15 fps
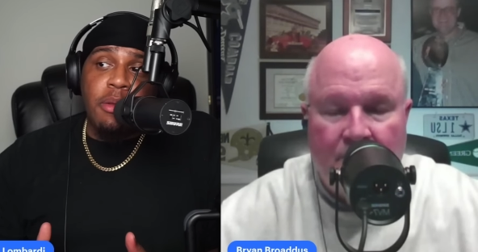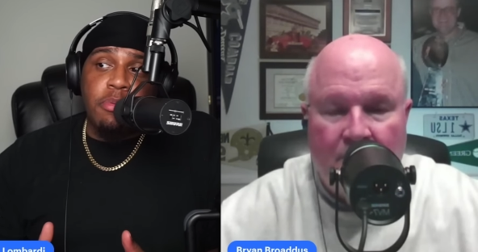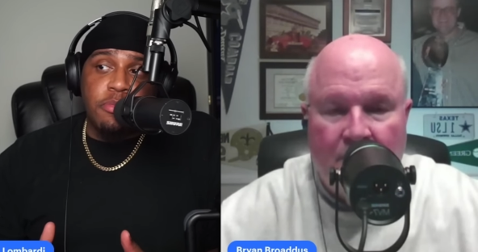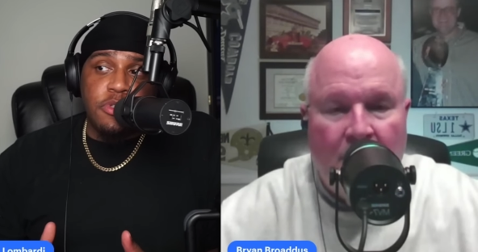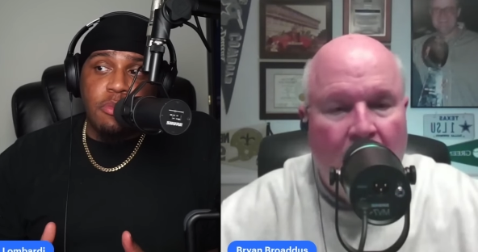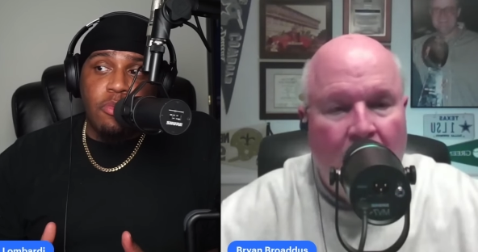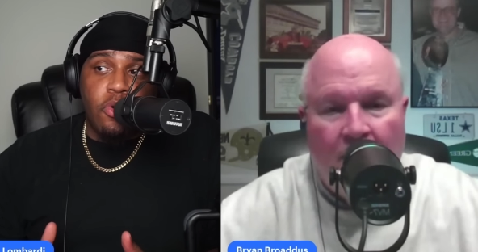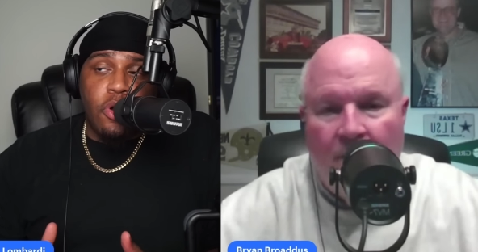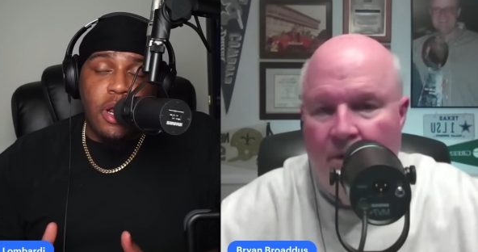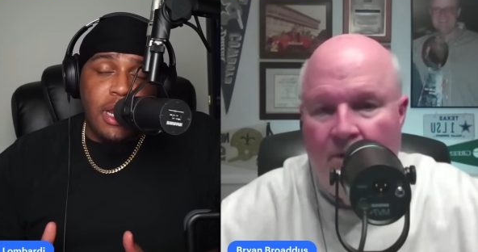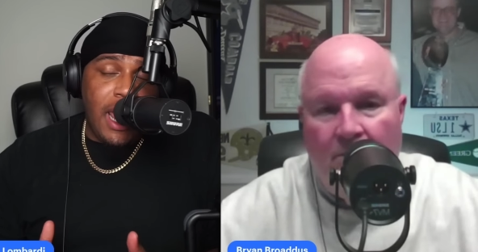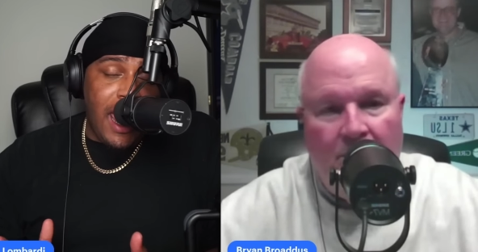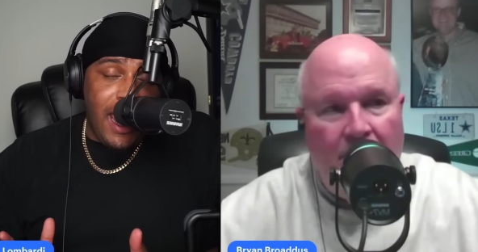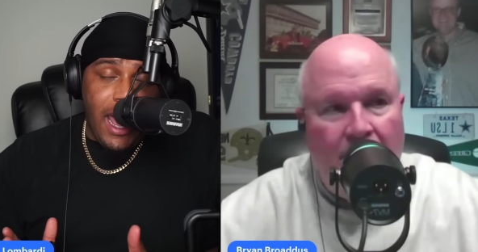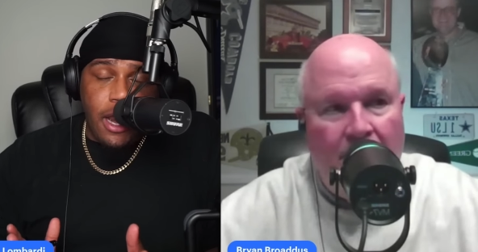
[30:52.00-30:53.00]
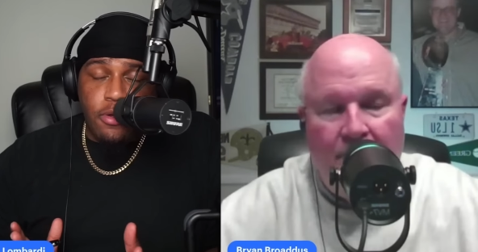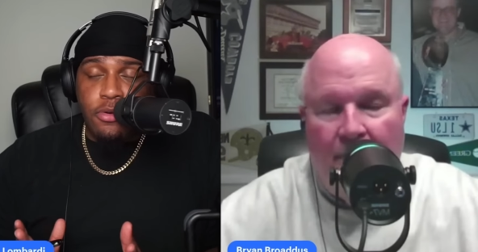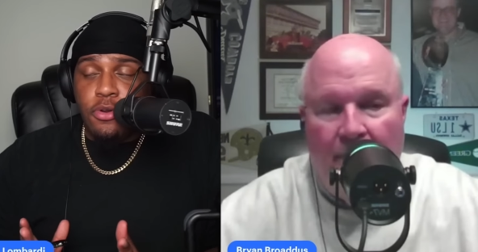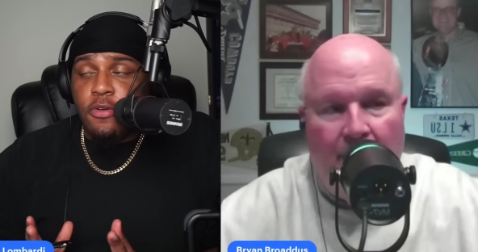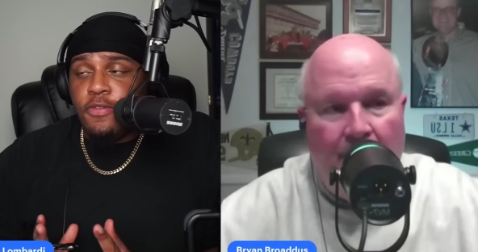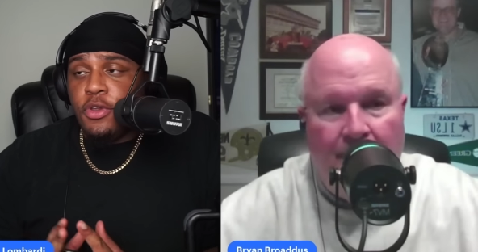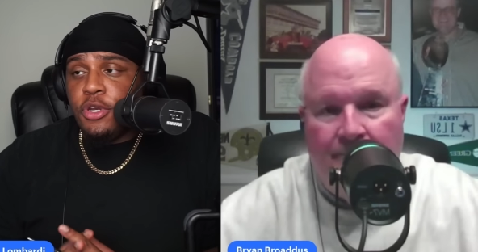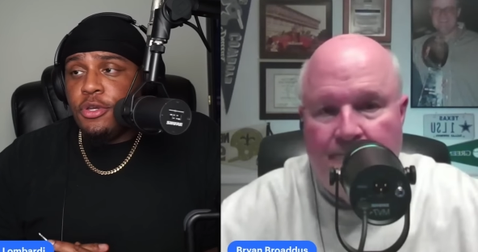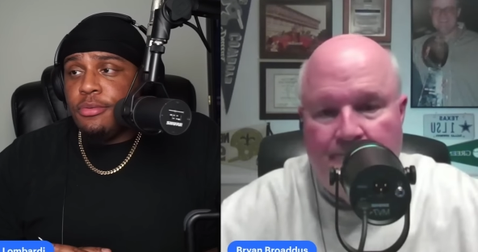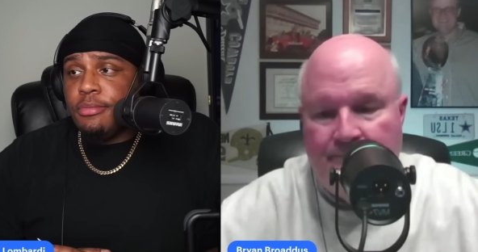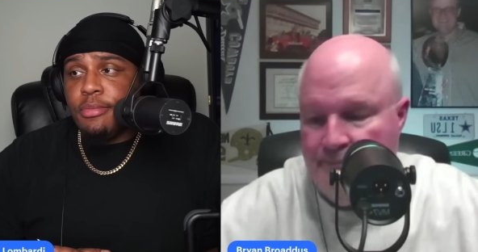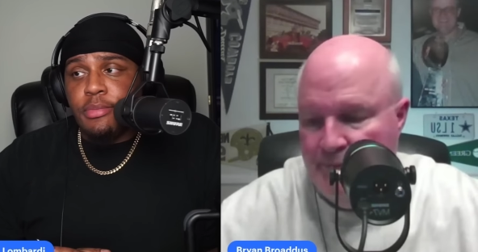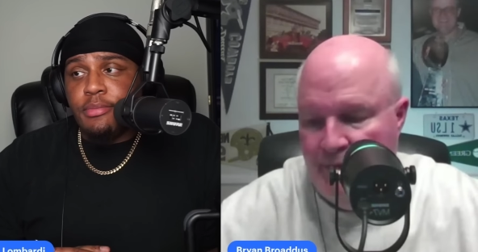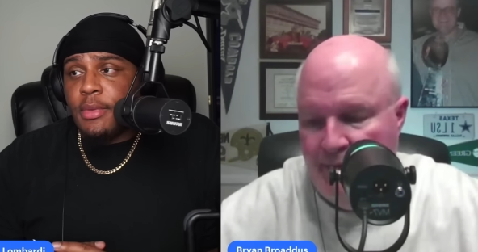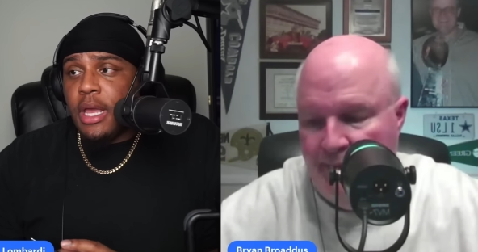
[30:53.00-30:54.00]
Speaker 1: him some more? And I don't know if you do.
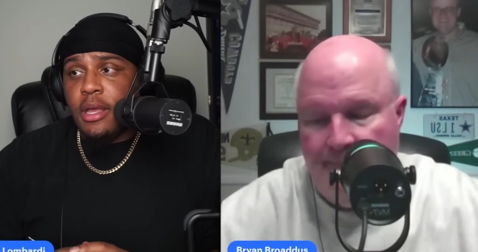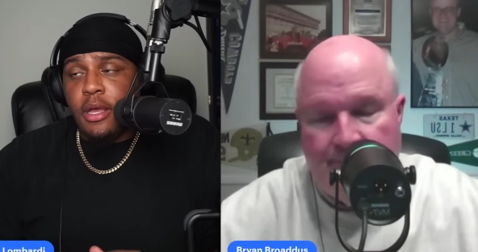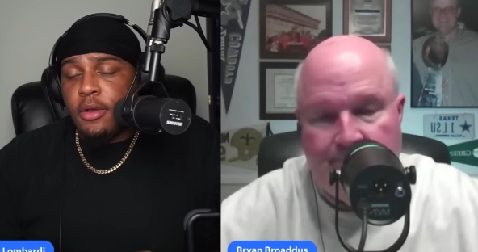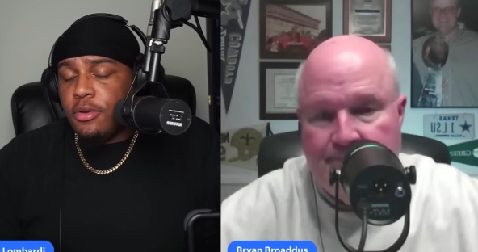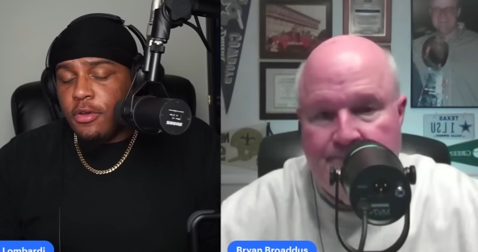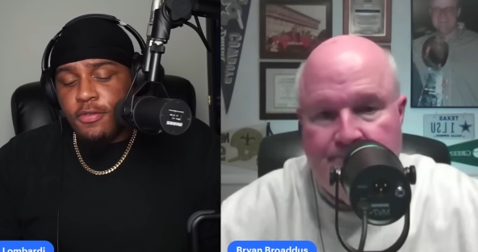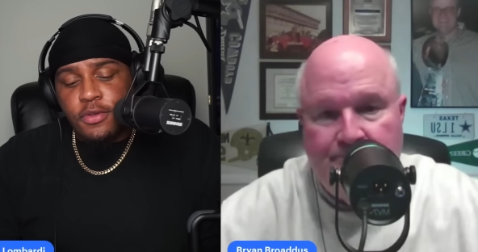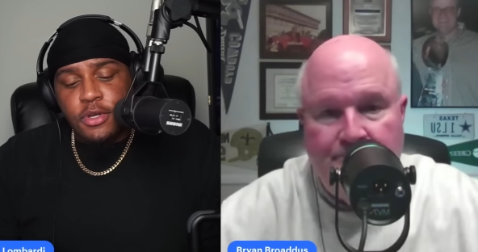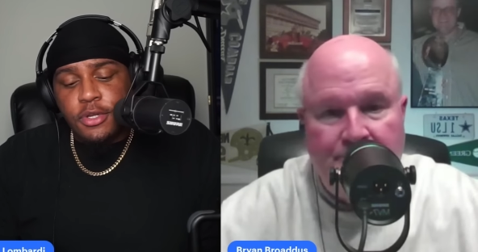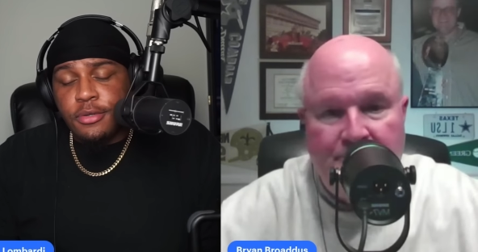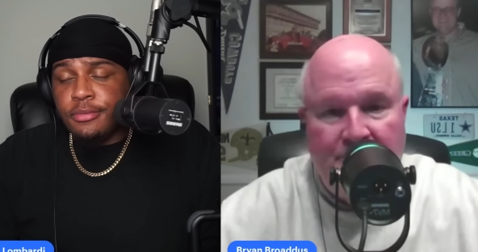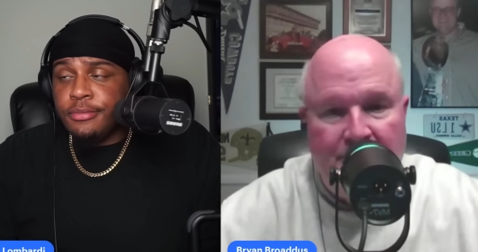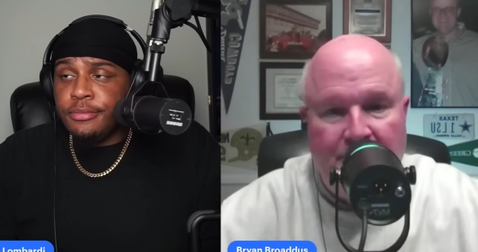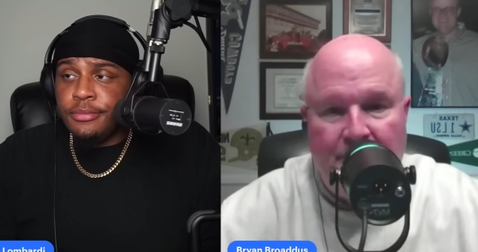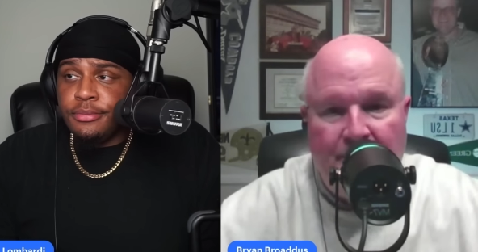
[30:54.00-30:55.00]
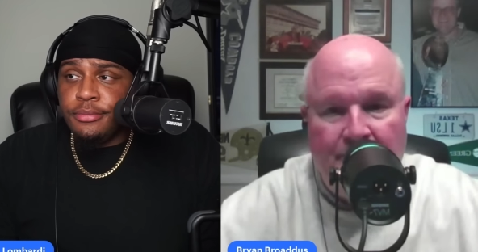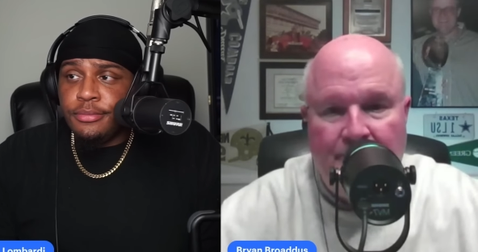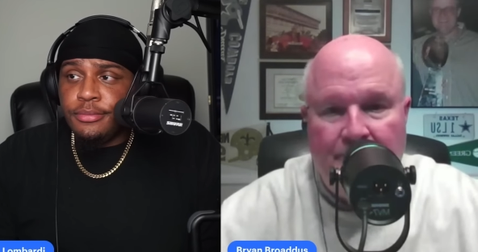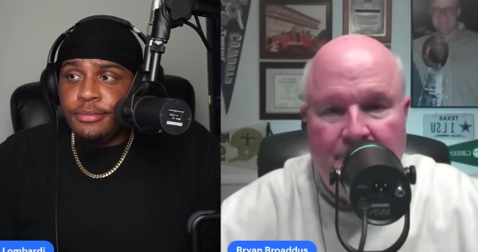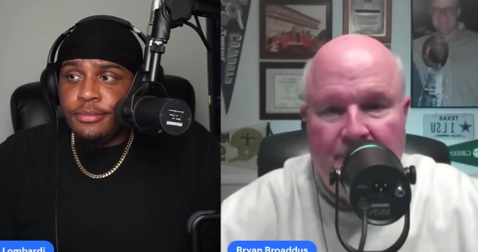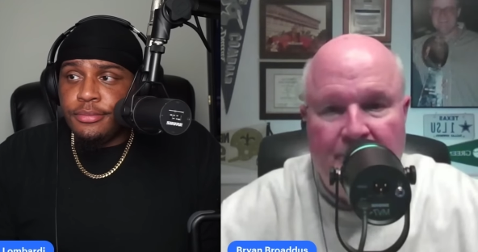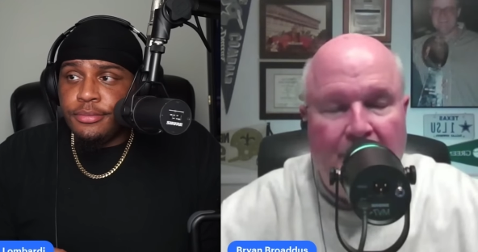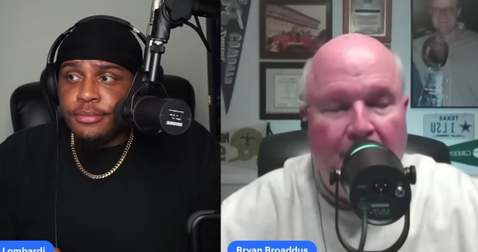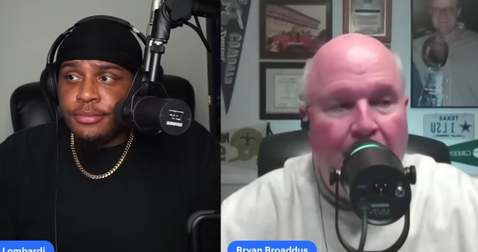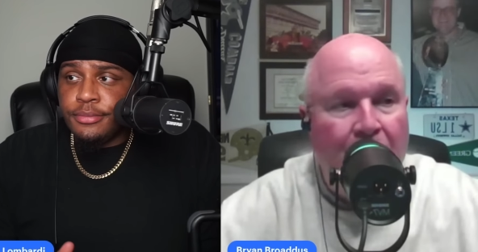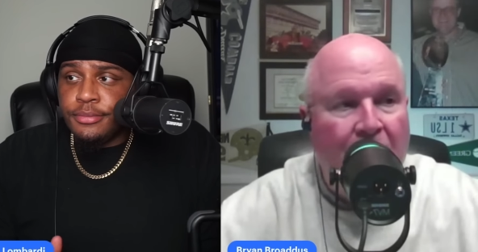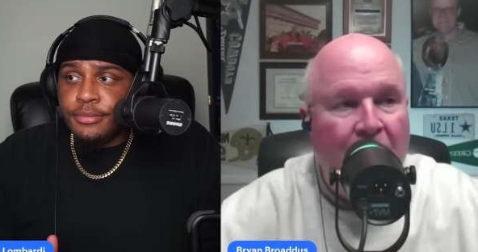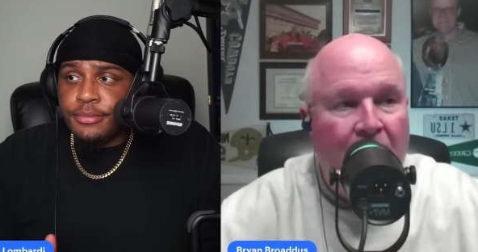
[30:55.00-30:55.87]
No. I don't know if you do. You don't. You don't.